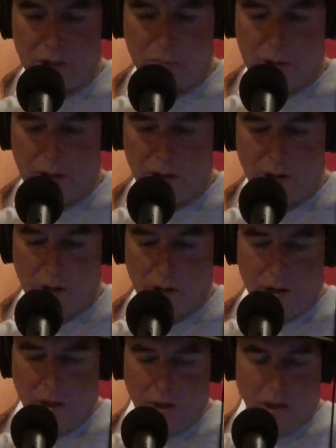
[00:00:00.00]
well.
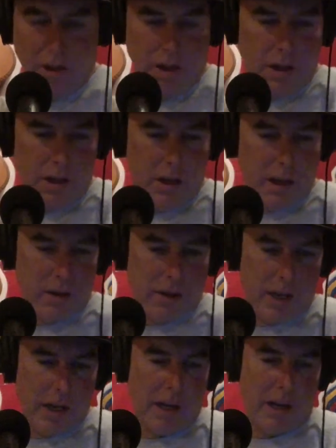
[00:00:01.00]

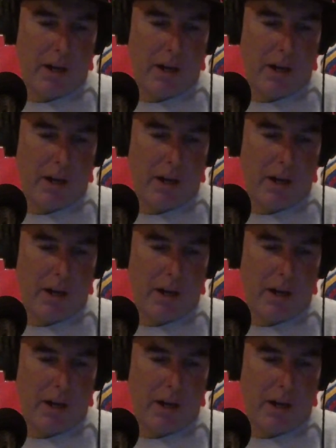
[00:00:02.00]
Okay.